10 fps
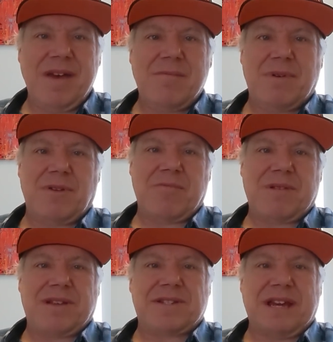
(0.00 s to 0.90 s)
But over
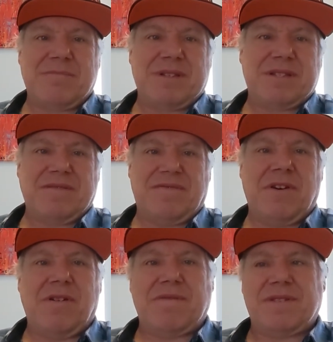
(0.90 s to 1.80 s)
the time, it's
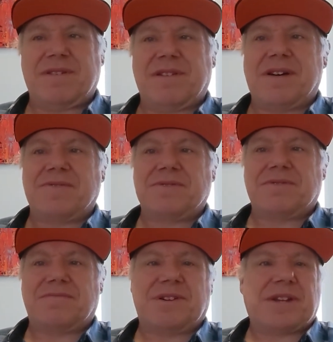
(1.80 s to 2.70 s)
evolved and it allows you
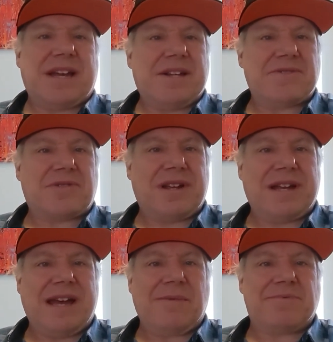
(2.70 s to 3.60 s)
to run Android
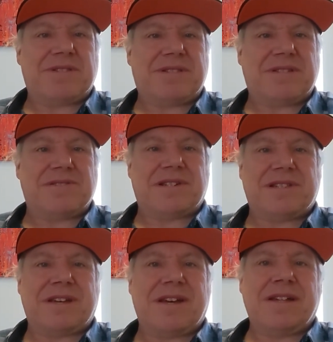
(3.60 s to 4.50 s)
apps and things like
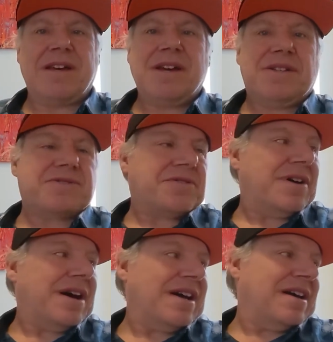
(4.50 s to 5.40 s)
that. So
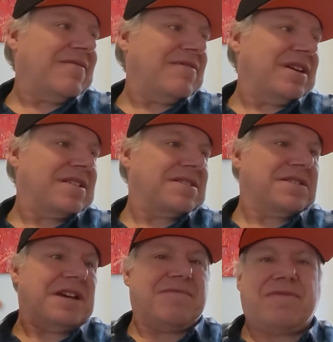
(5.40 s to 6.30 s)
I have like the
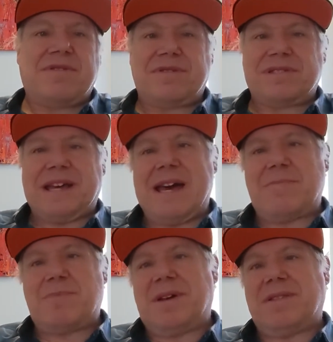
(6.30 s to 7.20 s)
Netflix
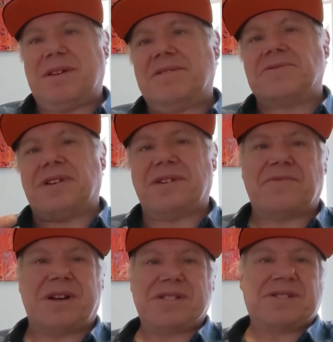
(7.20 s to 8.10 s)
app on there, so I can
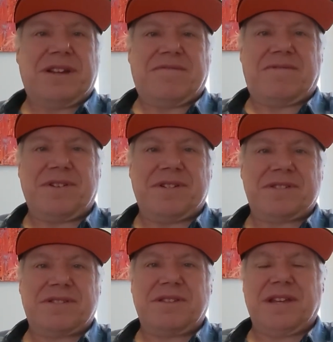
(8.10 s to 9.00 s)
watch
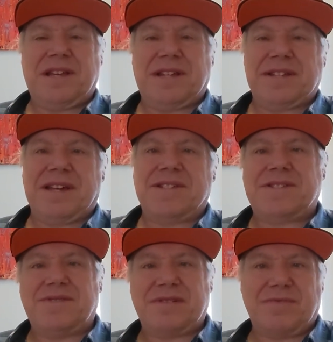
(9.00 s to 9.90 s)
Netflix. And
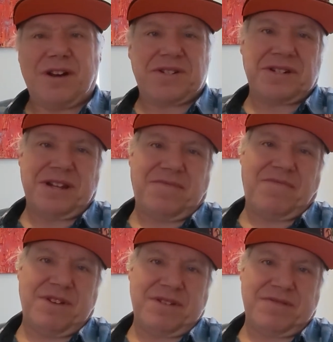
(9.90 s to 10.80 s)
yes, you can watch
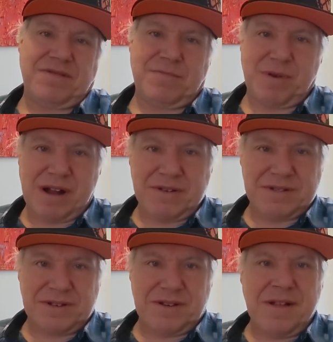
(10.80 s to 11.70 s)
Netflix through your
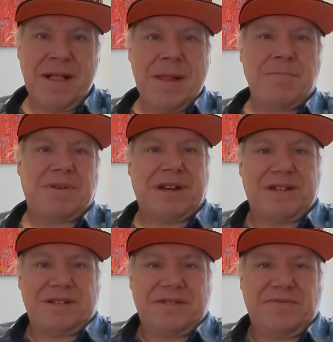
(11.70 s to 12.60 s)
browser, but I
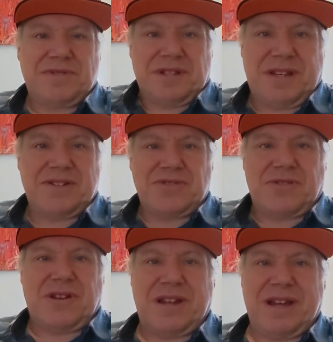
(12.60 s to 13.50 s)
just use the
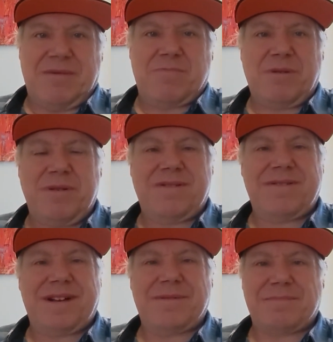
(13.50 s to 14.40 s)
Android app
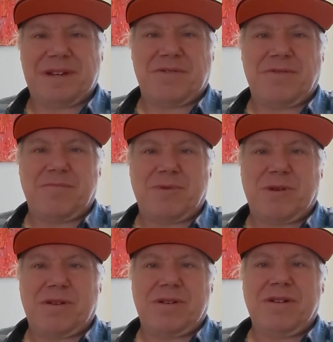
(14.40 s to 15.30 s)
on my Chromebook,